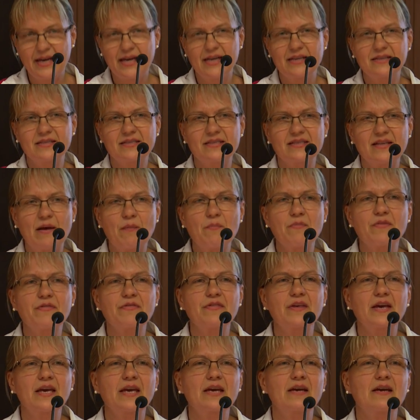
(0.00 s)
is
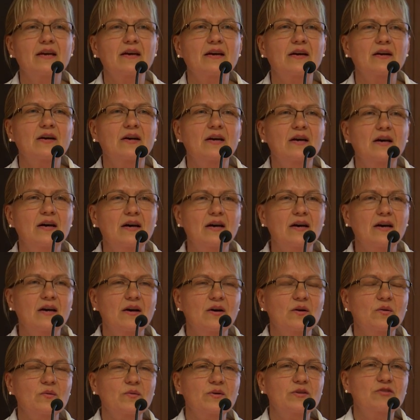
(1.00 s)
something
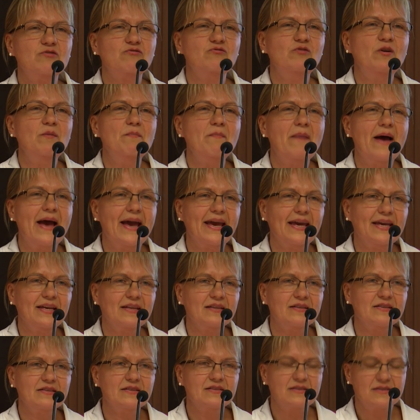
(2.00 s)
which
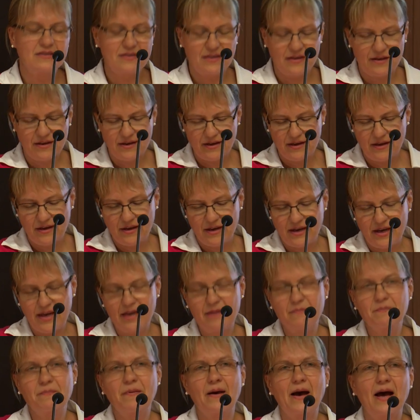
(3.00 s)
remains
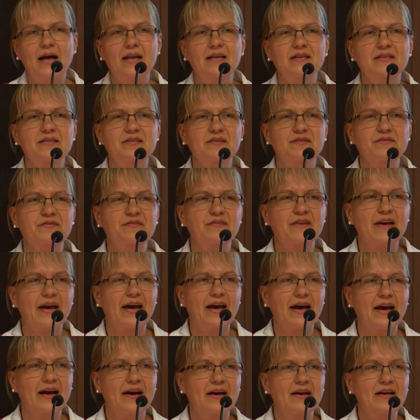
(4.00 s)
in palliative
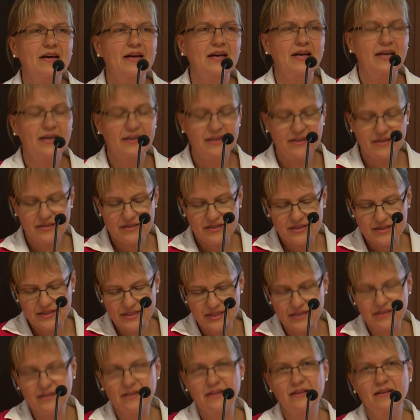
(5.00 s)
care and is
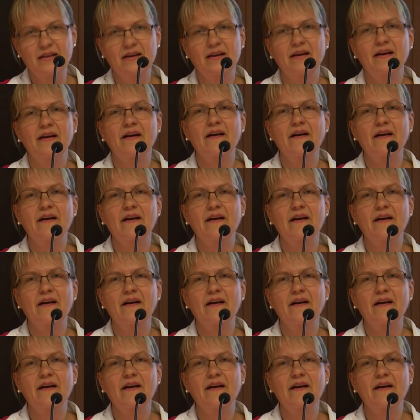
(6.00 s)
still